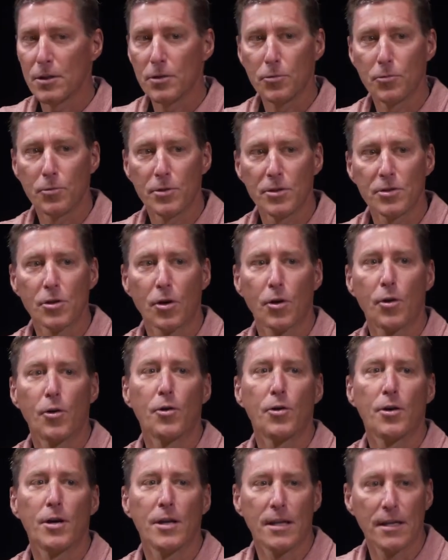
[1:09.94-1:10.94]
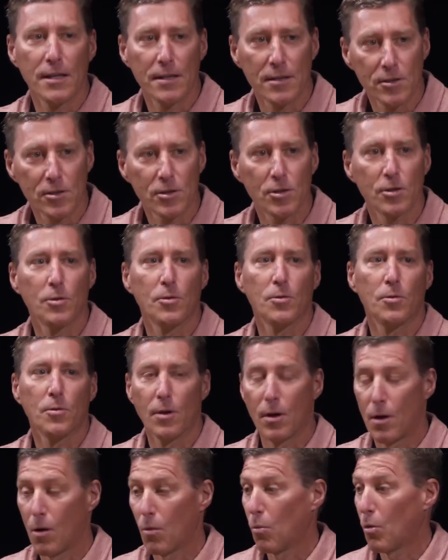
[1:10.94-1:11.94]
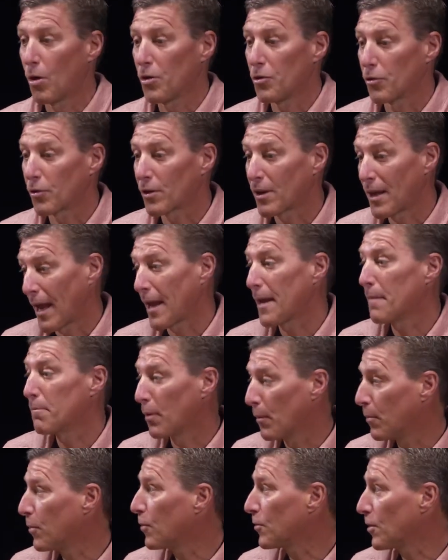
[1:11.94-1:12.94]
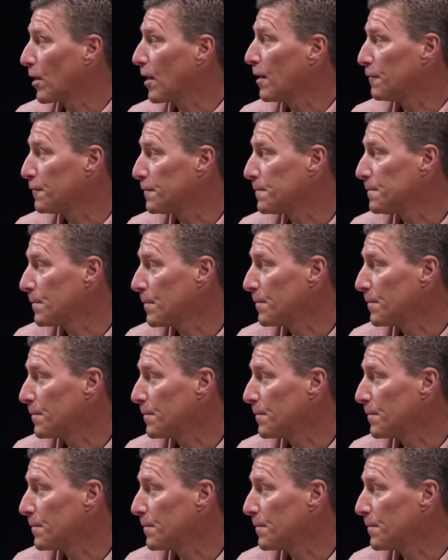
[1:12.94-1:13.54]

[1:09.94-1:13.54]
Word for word: you return into what you're capable of.